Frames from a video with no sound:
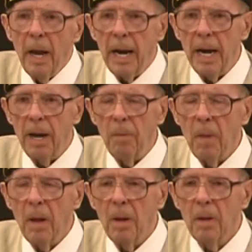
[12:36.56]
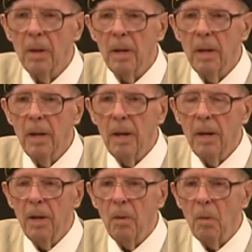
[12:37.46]
And
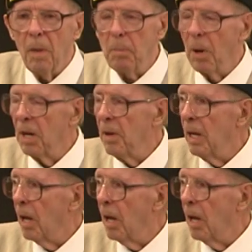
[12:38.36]
they put it,